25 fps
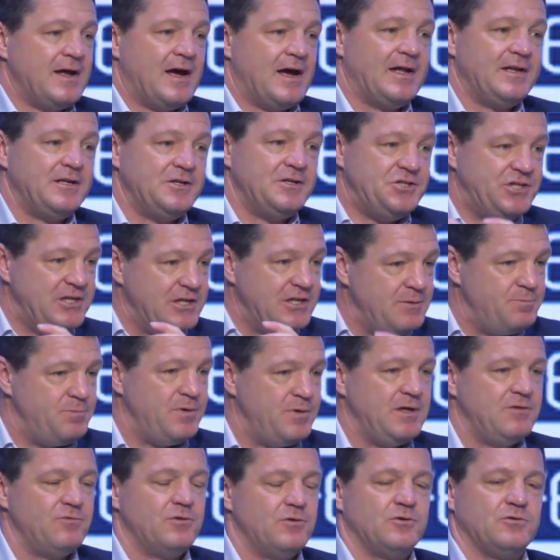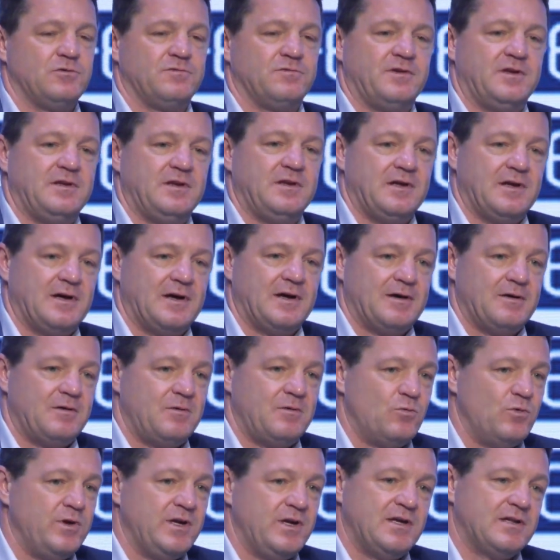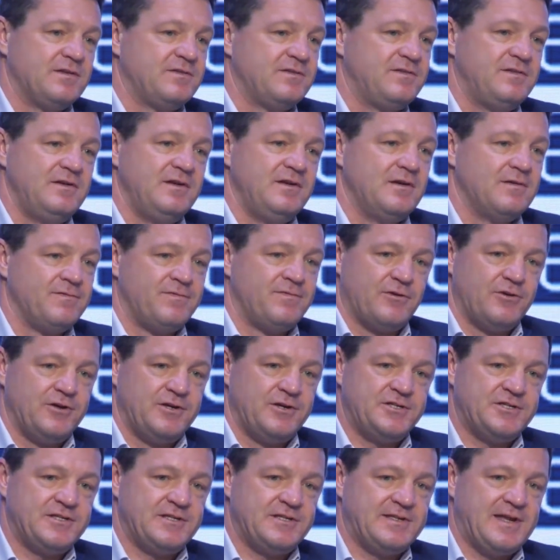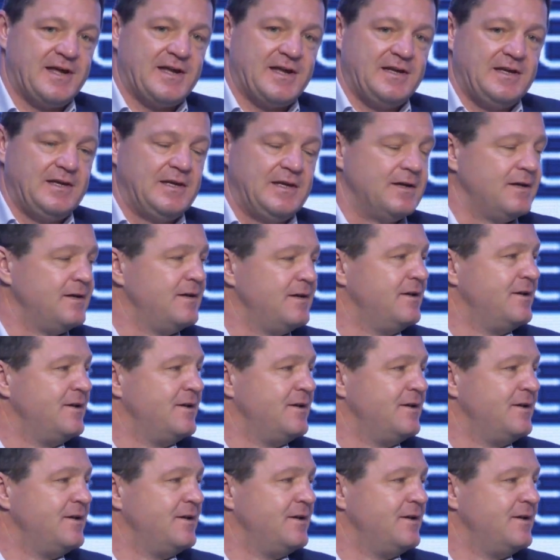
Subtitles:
and the GDP growth of India, we can see a very steady